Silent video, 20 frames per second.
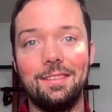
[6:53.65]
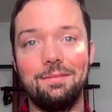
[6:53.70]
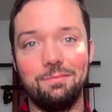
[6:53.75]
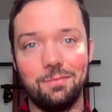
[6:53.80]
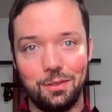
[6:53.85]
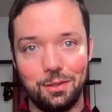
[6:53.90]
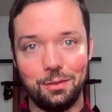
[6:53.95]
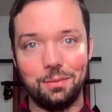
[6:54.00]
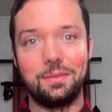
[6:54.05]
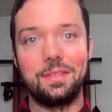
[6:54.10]

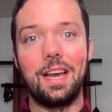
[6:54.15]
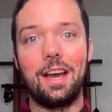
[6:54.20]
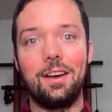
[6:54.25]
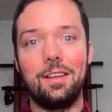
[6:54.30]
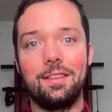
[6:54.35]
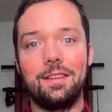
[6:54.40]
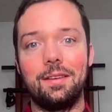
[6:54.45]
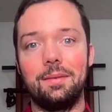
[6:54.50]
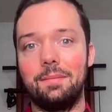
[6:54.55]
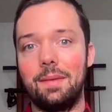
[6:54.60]
You tell
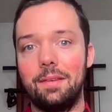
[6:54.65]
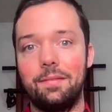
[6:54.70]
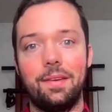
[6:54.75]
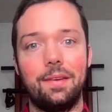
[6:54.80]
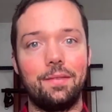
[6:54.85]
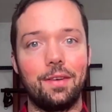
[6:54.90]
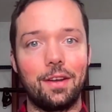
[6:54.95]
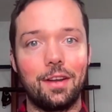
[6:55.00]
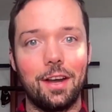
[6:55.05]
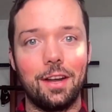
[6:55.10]
them my
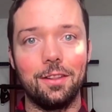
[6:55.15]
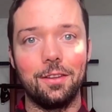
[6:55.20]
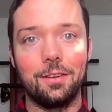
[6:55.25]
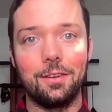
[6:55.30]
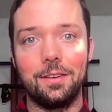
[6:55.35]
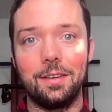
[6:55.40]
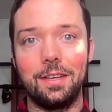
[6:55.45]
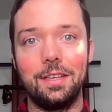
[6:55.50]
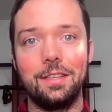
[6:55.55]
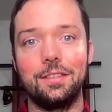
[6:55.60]
favorite
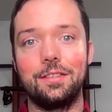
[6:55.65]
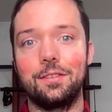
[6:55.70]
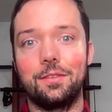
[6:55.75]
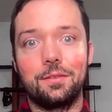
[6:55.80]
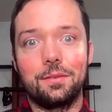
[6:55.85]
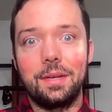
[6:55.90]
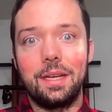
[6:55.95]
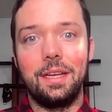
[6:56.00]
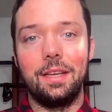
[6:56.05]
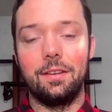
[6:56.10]
color is
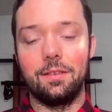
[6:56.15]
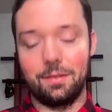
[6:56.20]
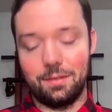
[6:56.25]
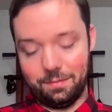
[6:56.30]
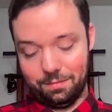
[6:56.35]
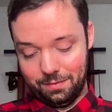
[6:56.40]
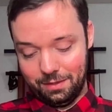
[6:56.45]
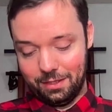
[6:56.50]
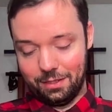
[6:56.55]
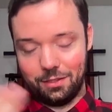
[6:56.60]
green, or
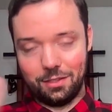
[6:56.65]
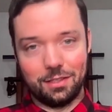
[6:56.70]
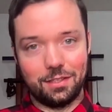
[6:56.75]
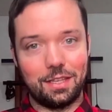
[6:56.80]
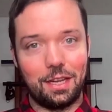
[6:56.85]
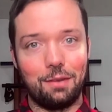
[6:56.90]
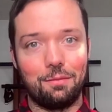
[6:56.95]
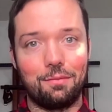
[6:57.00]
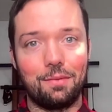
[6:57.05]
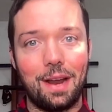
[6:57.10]
let's just
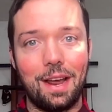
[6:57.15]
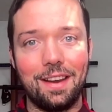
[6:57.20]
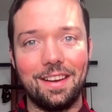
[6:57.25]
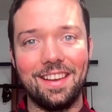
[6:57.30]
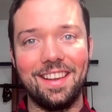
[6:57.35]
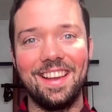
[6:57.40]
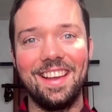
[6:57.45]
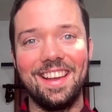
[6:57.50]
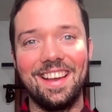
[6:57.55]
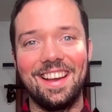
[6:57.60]
say red
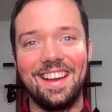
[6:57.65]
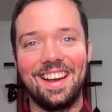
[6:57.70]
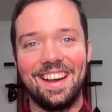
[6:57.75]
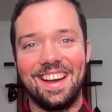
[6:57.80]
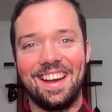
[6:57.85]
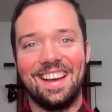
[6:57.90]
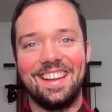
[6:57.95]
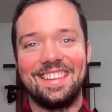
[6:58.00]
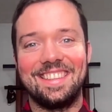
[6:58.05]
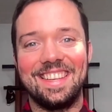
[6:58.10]

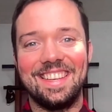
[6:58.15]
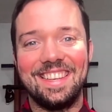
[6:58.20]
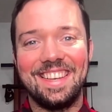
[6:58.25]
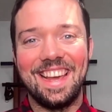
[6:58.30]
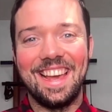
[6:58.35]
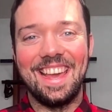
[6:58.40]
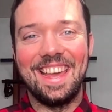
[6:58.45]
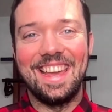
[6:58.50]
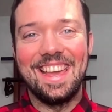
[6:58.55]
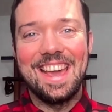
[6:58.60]

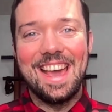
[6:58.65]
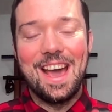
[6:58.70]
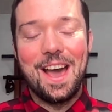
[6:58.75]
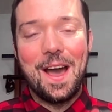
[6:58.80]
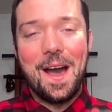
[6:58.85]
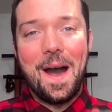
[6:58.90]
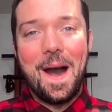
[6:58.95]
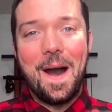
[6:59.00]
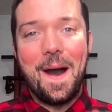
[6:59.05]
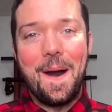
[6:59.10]
today.
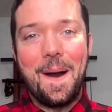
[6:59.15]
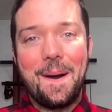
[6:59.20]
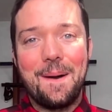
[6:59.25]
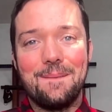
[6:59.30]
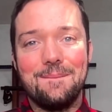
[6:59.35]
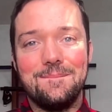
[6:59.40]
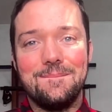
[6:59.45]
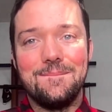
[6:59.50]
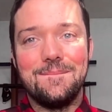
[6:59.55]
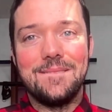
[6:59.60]

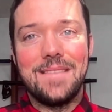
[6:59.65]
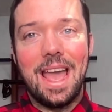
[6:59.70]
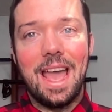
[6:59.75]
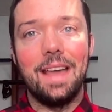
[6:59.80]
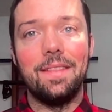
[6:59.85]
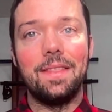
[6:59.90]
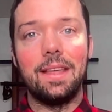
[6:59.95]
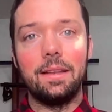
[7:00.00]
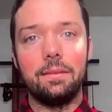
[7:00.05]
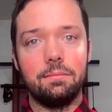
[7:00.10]
And
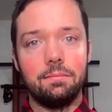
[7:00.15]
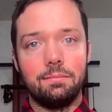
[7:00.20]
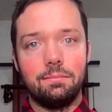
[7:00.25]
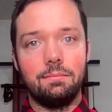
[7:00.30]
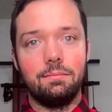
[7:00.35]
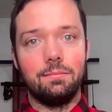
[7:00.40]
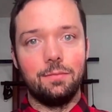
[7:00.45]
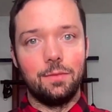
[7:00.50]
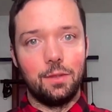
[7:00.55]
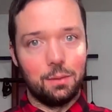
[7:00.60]
then
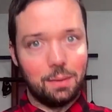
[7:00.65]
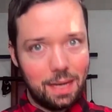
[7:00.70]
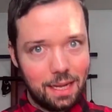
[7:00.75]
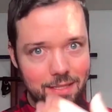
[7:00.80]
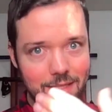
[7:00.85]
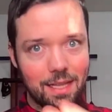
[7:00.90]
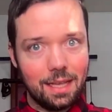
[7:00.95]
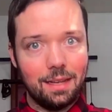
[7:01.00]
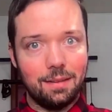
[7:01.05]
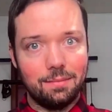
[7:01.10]
you ask
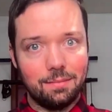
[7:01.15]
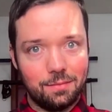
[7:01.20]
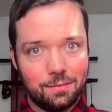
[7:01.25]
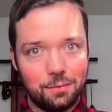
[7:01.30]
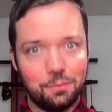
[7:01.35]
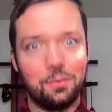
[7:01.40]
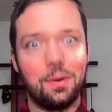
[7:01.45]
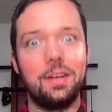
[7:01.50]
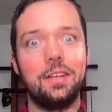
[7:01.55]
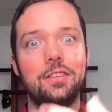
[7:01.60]
them,
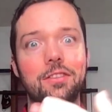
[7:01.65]
what is